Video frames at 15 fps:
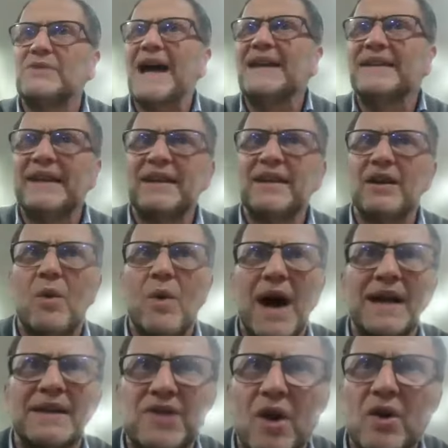riding in on a
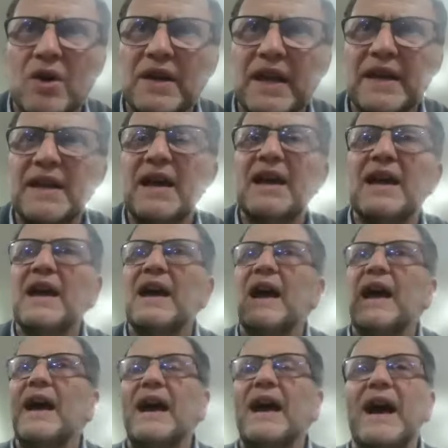white donkey
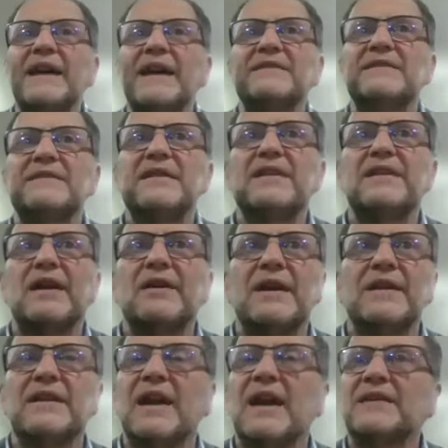uh, and, you know,
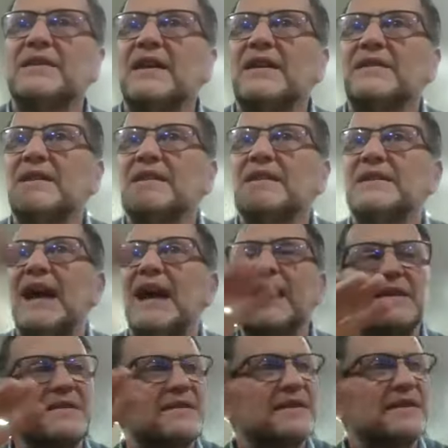and, the, and the, the
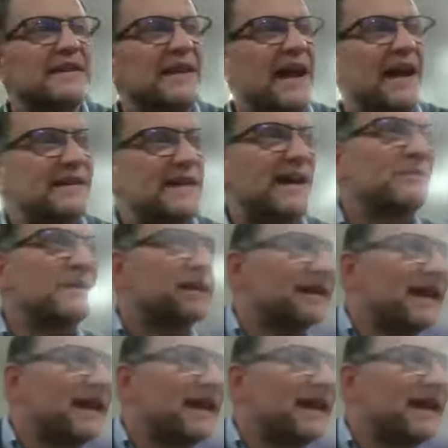lion is going to lie down with